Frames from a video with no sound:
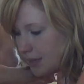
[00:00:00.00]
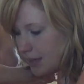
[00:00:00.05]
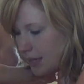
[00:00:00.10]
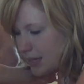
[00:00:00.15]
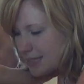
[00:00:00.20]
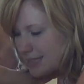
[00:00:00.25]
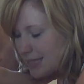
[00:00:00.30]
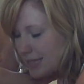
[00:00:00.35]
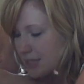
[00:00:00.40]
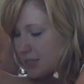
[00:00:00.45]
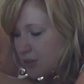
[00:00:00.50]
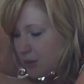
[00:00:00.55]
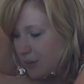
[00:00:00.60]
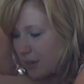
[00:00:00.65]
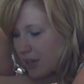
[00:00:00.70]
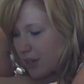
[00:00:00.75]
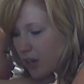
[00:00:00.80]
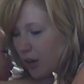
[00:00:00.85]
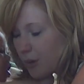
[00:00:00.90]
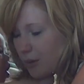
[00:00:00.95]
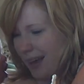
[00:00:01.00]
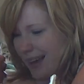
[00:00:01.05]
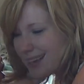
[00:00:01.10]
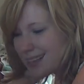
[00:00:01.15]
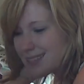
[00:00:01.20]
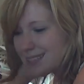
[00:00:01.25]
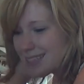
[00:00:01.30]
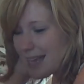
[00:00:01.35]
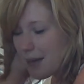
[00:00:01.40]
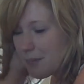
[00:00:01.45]
you want to go like
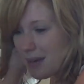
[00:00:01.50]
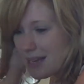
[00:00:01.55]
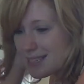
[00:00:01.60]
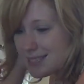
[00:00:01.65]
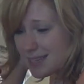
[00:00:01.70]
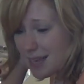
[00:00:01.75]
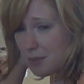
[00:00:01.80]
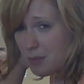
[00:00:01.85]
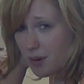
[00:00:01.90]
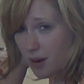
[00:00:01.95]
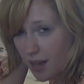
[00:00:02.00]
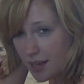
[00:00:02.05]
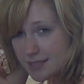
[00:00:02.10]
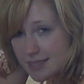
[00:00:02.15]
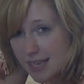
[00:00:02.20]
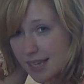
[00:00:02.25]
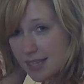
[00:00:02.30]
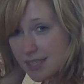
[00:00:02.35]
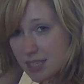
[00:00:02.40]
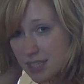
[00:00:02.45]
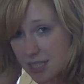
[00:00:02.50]
a step-by-step process,